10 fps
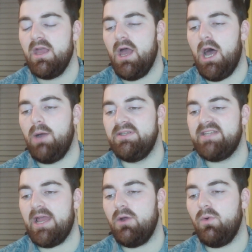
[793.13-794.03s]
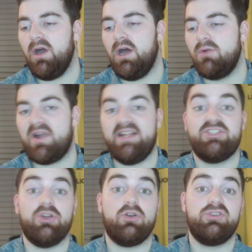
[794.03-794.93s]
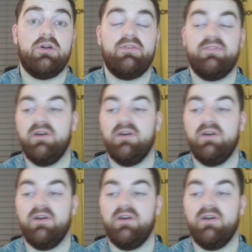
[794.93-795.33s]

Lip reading: Owen Dale ran his socks off,